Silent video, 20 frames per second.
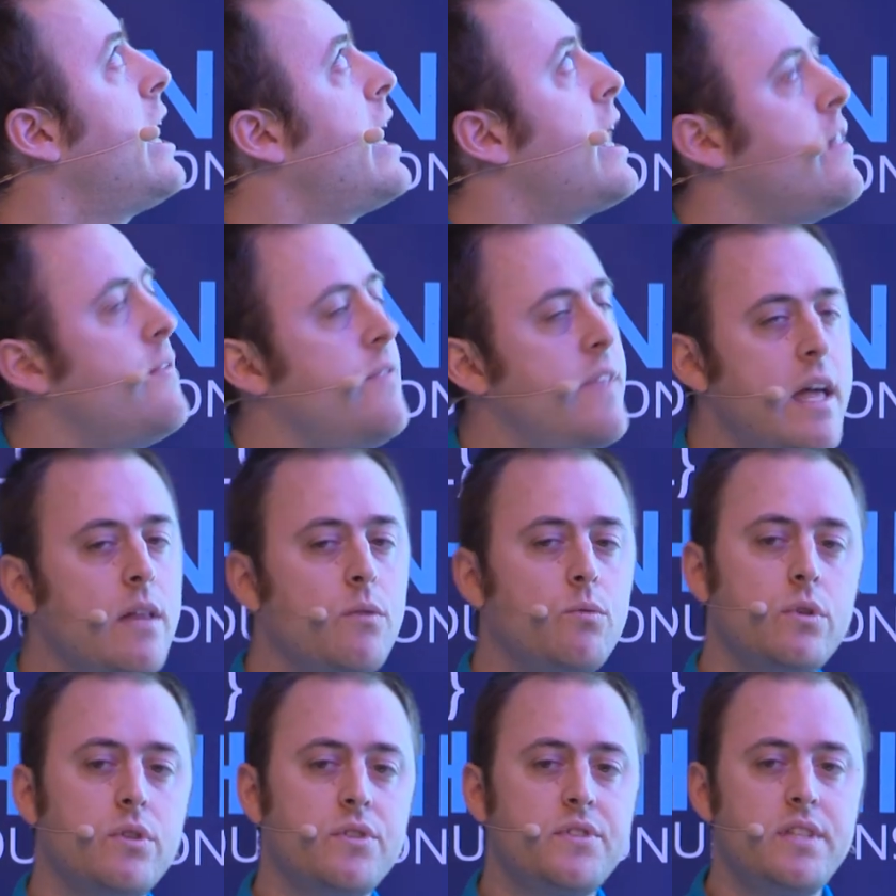And
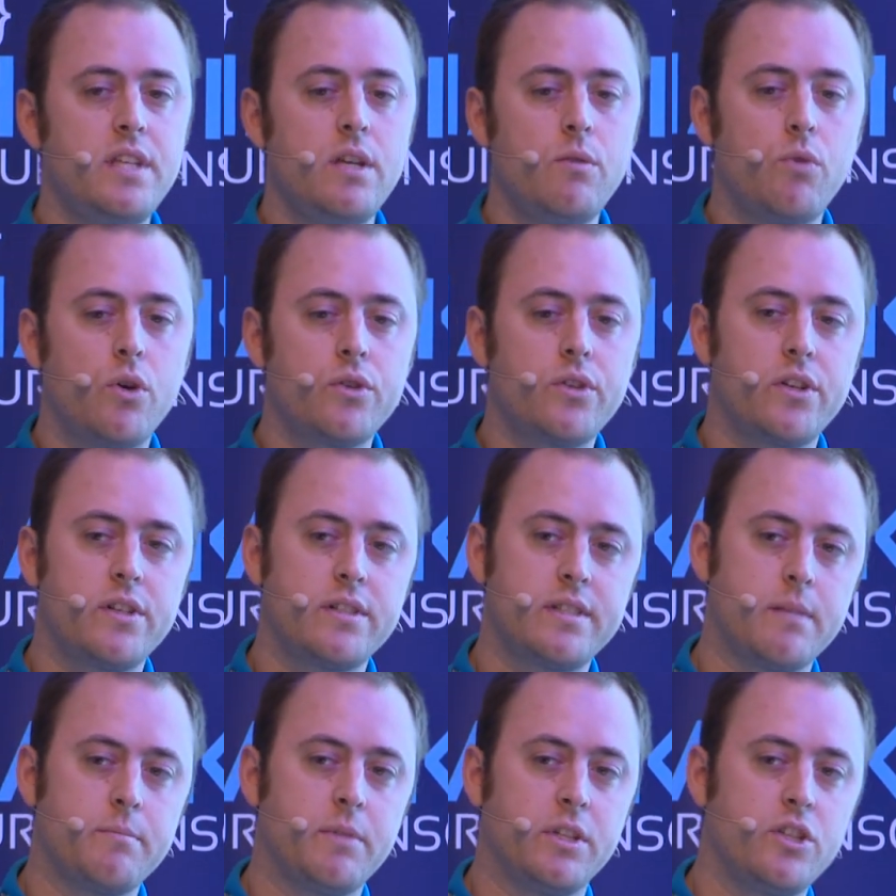then we'll see what are
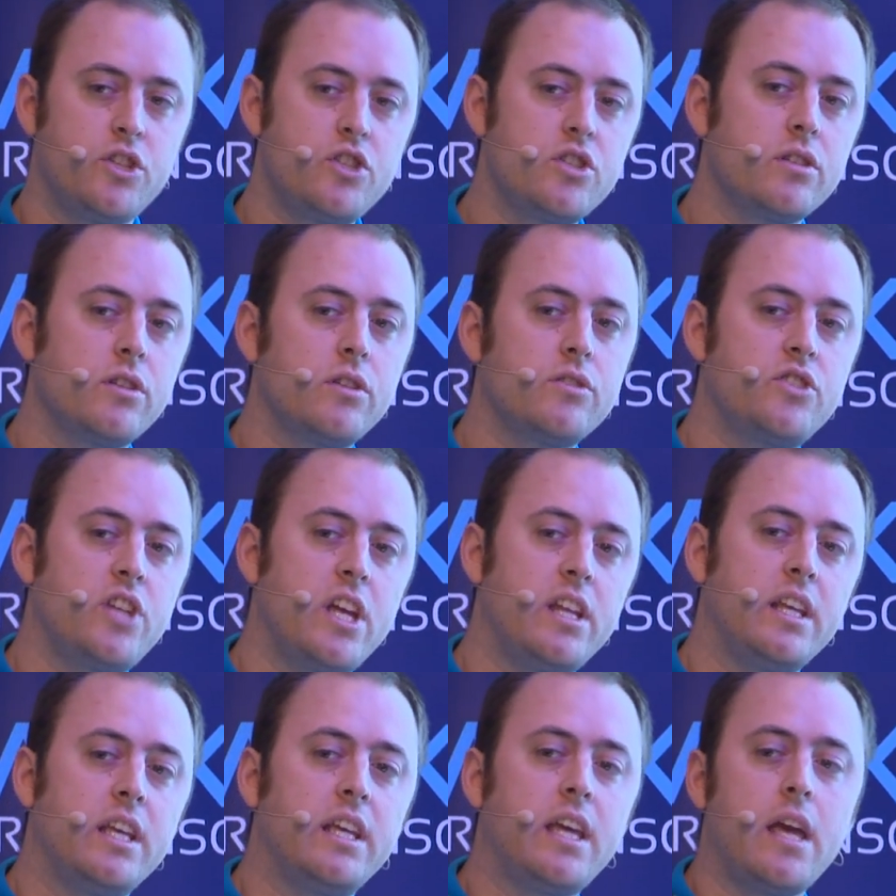some additional
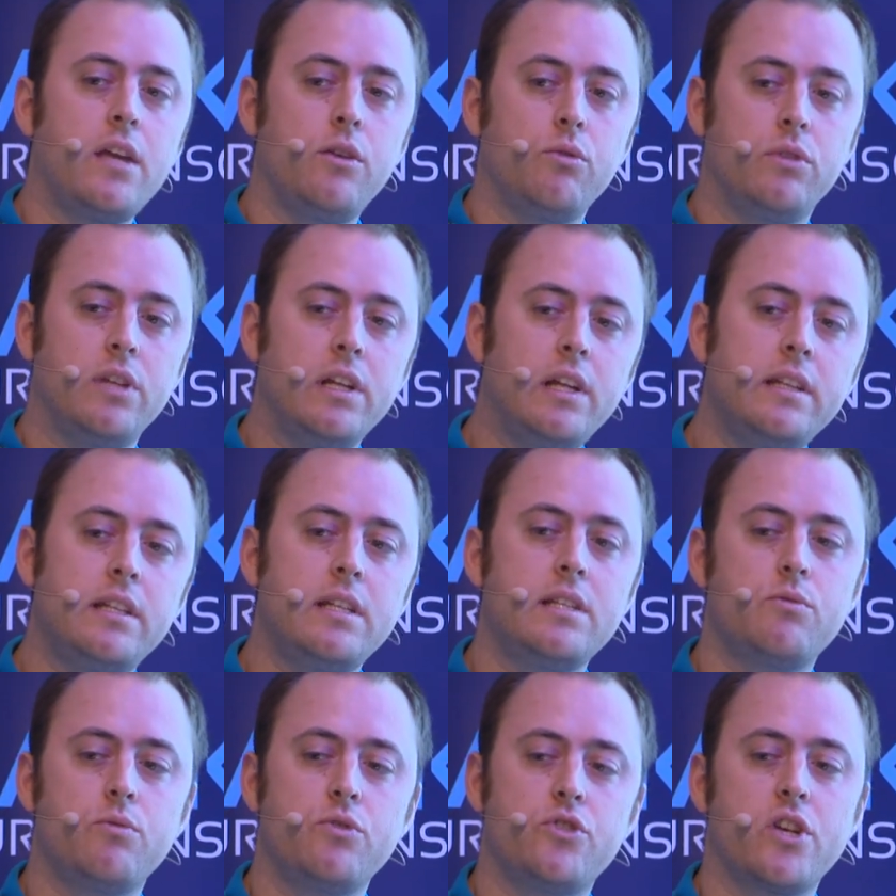JDK
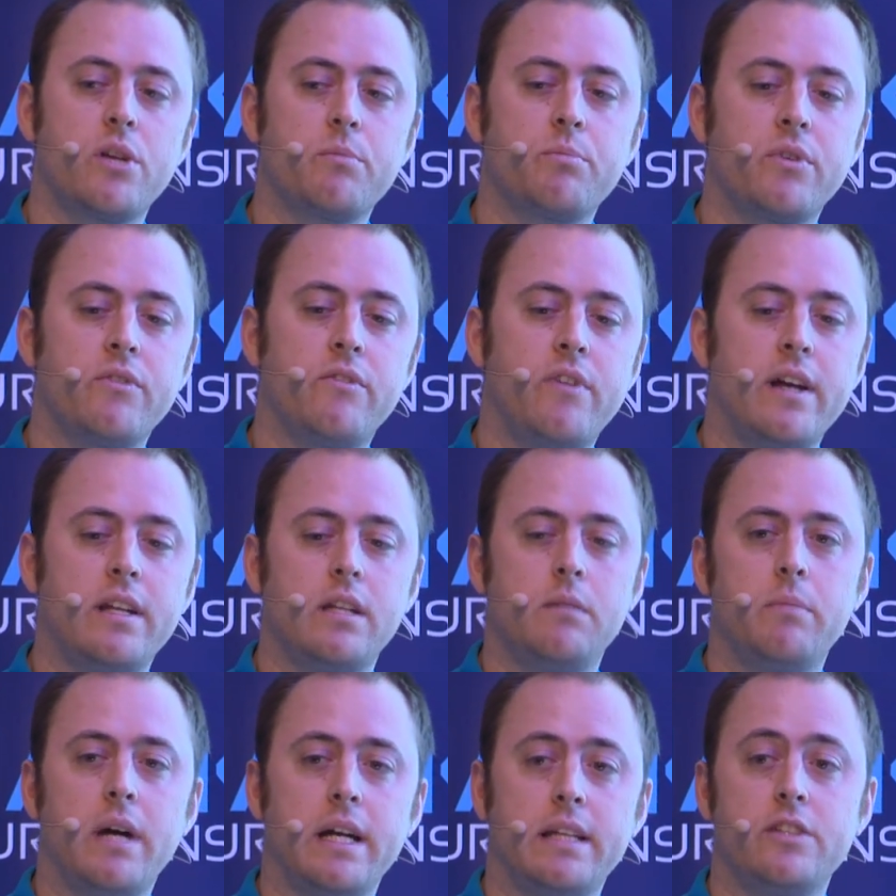utilities which are
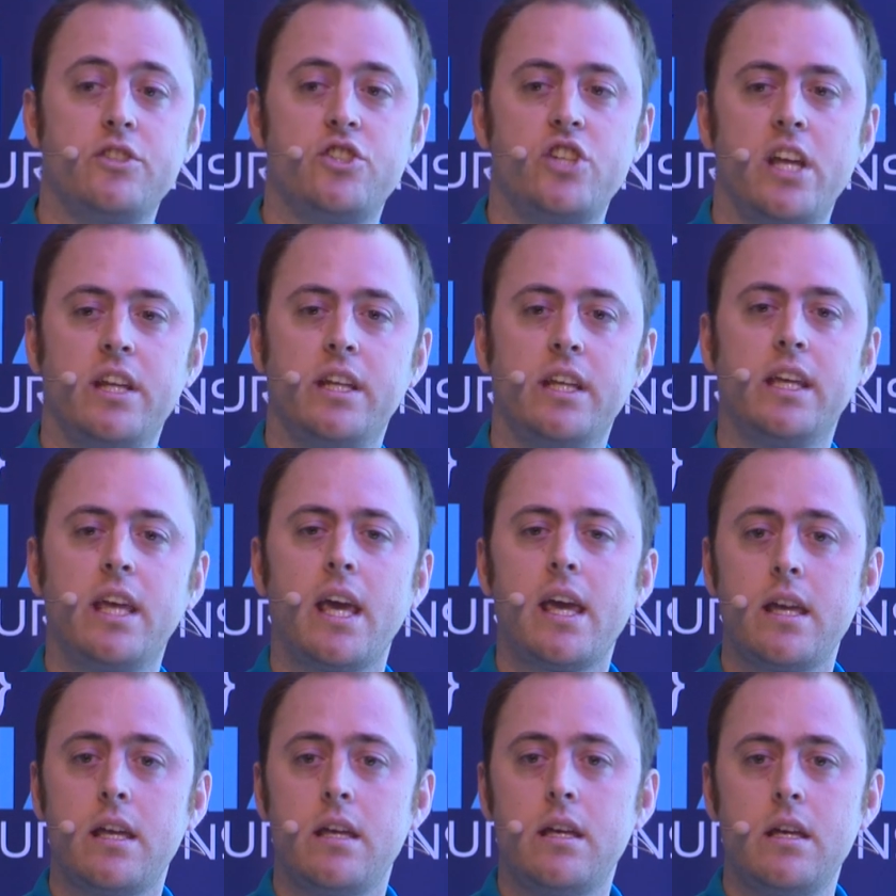provided by the
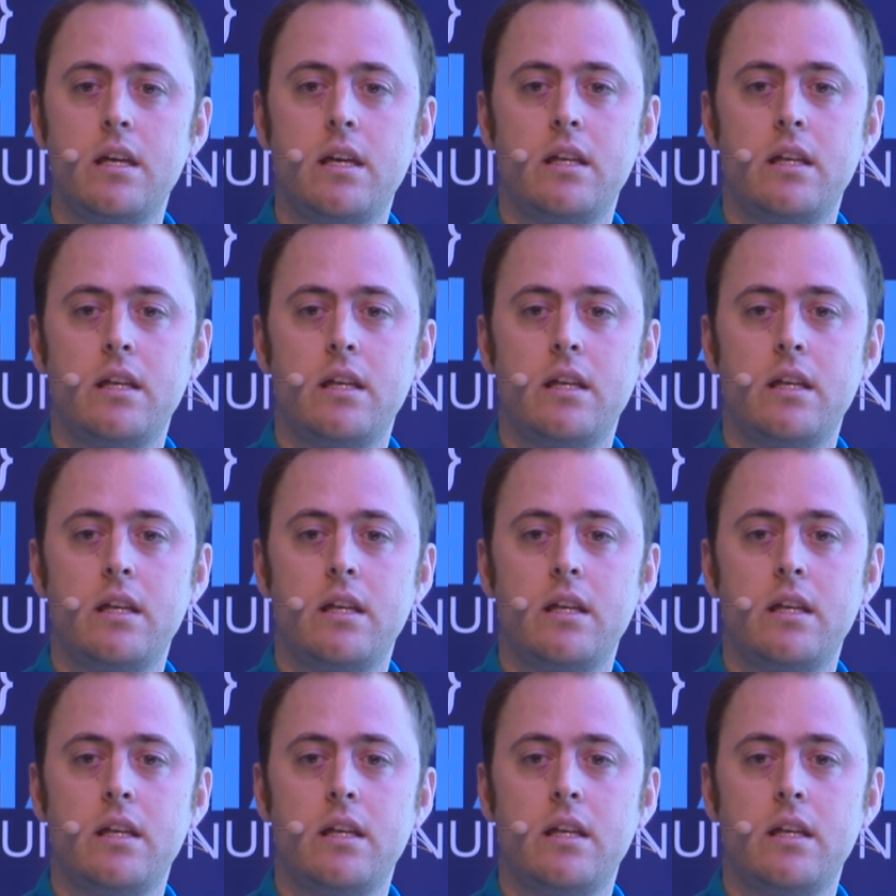JDK